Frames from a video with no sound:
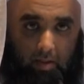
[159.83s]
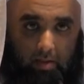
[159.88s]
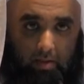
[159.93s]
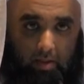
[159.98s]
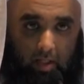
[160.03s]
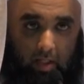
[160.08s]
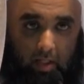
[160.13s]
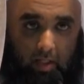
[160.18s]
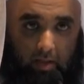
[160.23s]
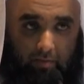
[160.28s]

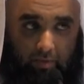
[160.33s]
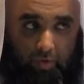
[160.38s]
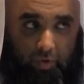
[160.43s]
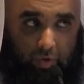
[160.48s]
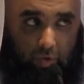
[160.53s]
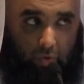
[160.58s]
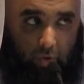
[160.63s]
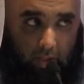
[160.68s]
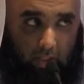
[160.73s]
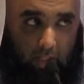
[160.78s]
Ta'rifu
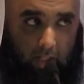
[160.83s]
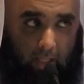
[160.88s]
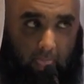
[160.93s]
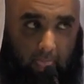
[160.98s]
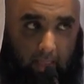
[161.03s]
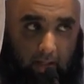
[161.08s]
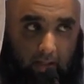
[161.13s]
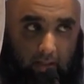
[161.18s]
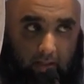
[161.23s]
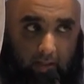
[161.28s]
sunnah,
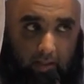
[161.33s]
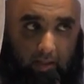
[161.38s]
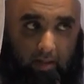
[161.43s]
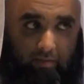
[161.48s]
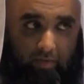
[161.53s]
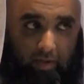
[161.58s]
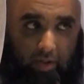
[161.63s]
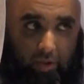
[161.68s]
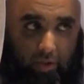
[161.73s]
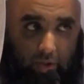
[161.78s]
the
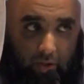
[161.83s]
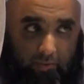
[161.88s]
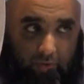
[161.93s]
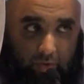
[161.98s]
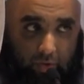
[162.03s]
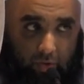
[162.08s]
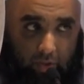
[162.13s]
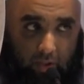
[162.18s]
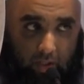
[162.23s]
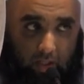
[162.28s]
definition of
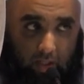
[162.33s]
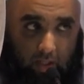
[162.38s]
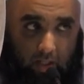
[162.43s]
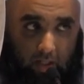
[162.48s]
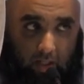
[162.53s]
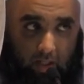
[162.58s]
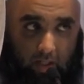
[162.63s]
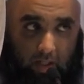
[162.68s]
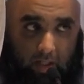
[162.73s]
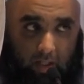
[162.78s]
sunnah.
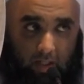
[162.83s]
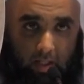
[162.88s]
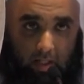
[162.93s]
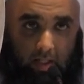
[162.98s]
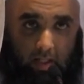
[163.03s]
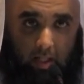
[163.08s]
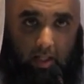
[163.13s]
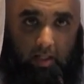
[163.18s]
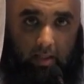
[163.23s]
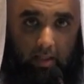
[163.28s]

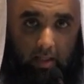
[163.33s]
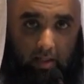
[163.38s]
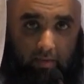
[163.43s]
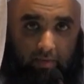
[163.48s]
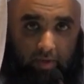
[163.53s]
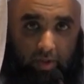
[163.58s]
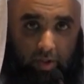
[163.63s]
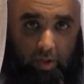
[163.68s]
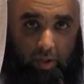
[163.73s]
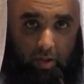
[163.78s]
And the
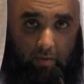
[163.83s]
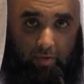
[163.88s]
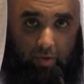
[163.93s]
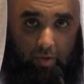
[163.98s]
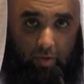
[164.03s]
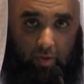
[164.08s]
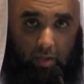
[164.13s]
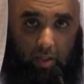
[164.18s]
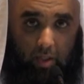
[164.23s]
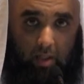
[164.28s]
definition of
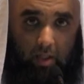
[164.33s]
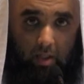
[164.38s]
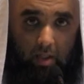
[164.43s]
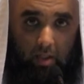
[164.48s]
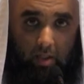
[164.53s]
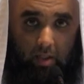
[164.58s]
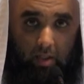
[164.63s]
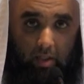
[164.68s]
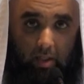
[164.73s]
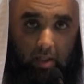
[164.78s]

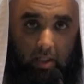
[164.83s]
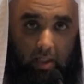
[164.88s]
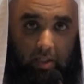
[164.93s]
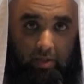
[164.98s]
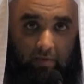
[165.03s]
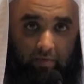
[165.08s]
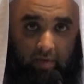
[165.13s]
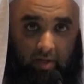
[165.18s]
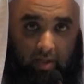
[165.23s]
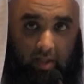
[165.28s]
sunnah
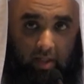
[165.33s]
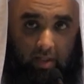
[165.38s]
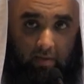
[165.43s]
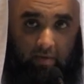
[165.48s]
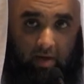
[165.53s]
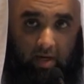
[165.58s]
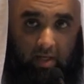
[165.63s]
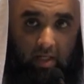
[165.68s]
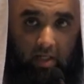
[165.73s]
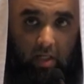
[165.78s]
is further
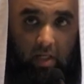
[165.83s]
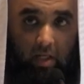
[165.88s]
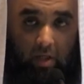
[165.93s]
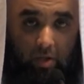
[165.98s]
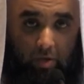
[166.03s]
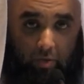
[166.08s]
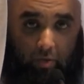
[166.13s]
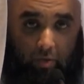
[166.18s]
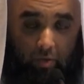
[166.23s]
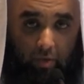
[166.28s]
divided
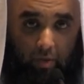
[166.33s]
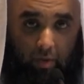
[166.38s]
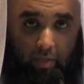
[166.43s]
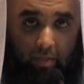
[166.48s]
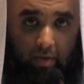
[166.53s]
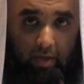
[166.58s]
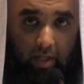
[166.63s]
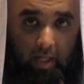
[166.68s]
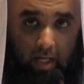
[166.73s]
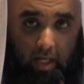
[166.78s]
into
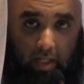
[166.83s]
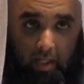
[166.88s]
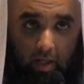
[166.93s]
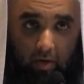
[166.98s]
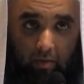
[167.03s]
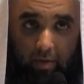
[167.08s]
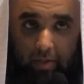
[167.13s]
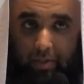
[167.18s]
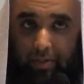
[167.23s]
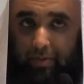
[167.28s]
three
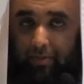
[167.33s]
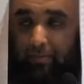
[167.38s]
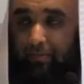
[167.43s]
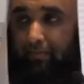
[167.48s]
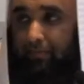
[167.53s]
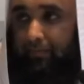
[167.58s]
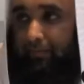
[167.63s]
categories.